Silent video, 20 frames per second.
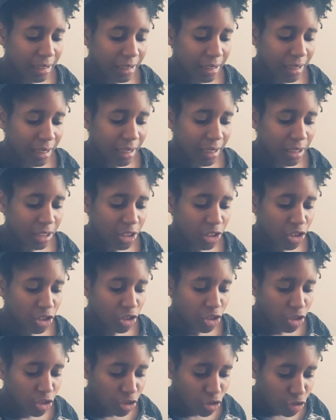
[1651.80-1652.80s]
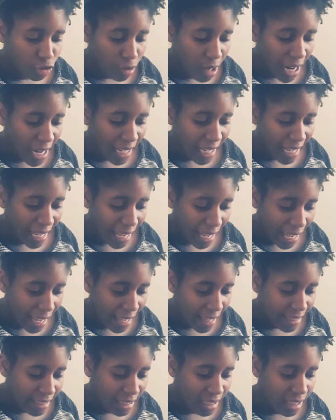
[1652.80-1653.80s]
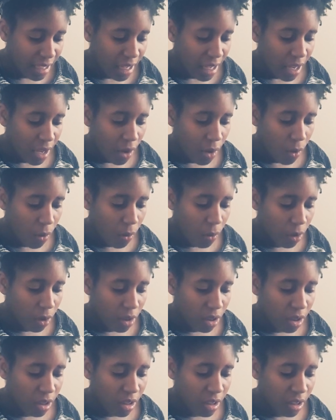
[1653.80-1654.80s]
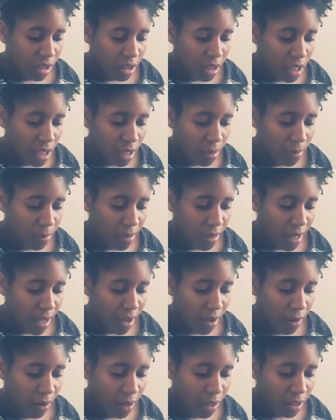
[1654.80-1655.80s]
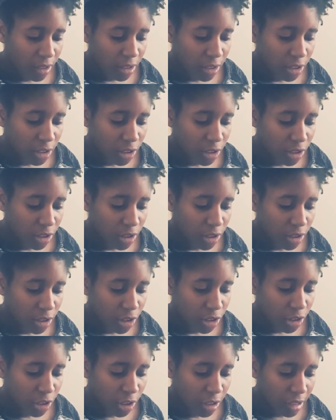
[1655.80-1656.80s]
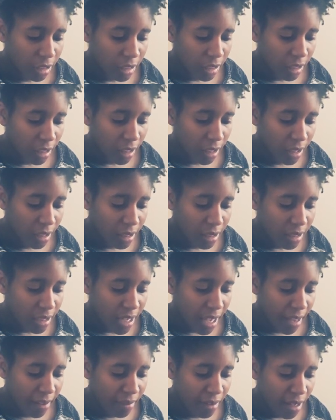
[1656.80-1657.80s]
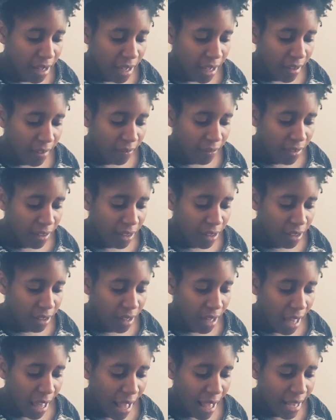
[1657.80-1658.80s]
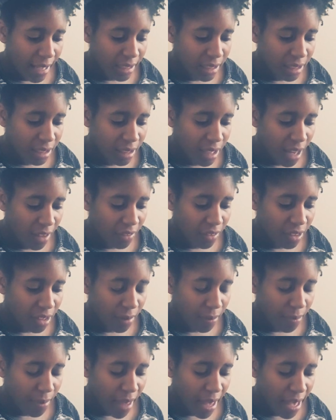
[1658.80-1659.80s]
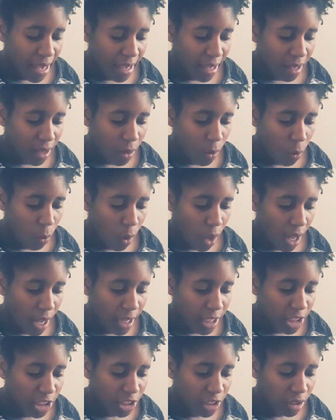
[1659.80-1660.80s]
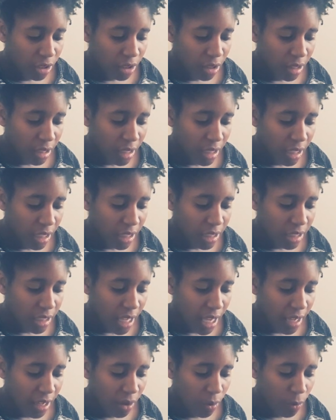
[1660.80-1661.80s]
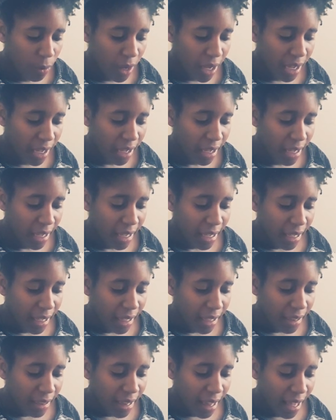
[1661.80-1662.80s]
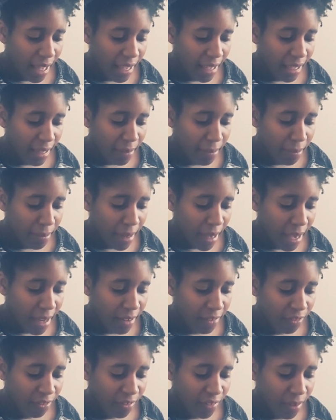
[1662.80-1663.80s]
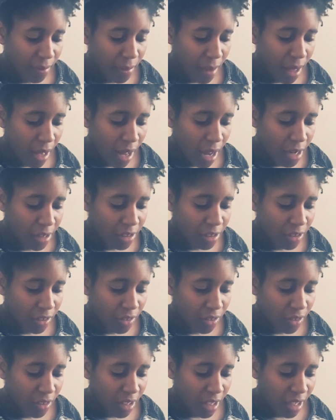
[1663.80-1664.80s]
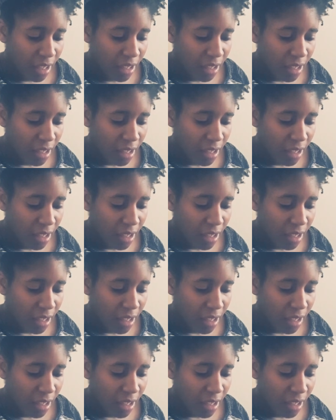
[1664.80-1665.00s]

strike hands, or them that are surely of the debt. If there has nothing to pay, why should he take away thy bed from under thee?